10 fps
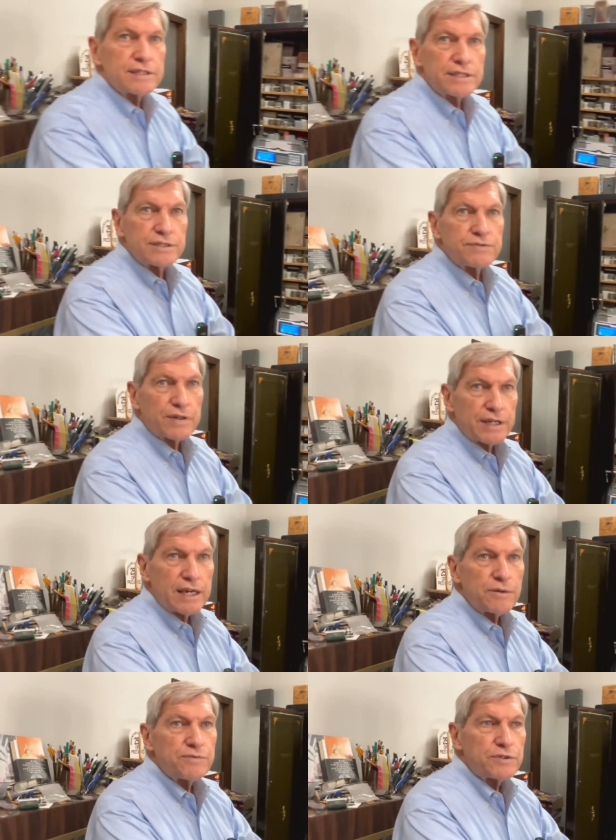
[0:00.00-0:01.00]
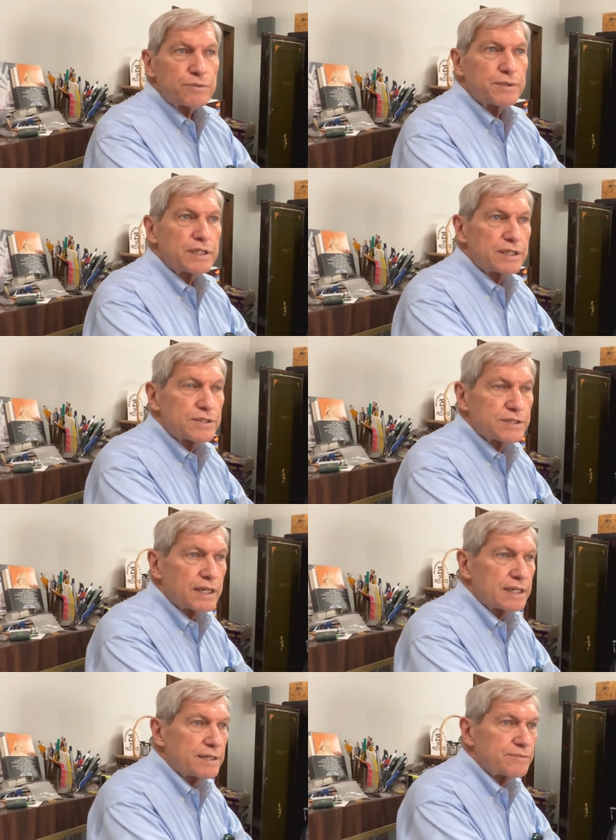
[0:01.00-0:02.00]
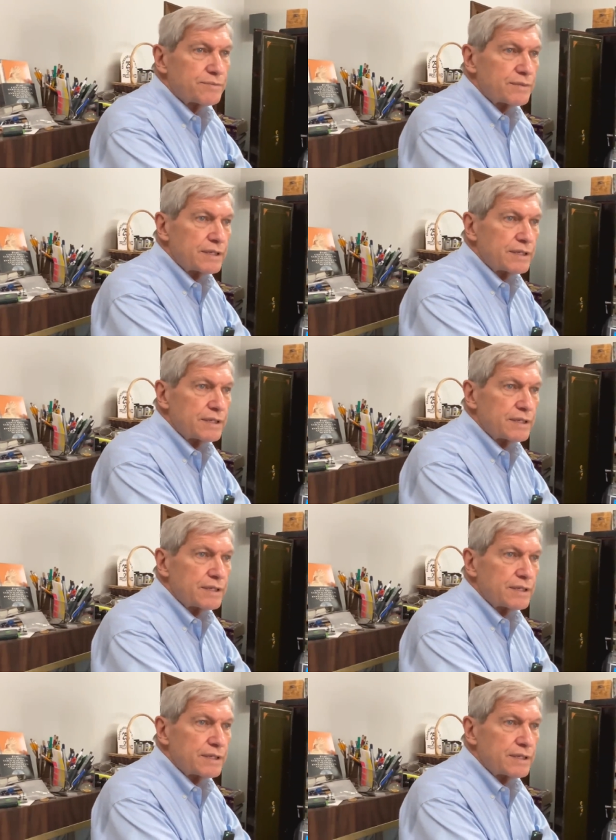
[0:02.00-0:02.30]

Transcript: is very helpful because um,